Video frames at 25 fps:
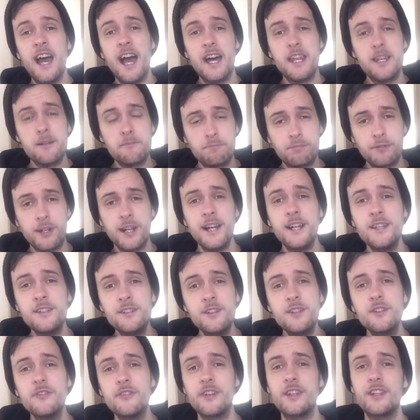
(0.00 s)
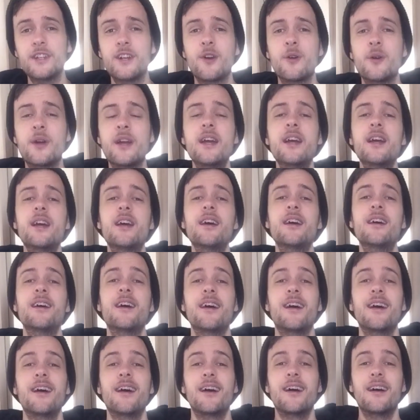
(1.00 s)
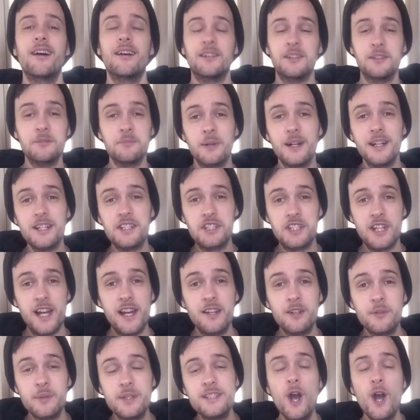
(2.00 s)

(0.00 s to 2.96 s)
and a brand new video here on my channel.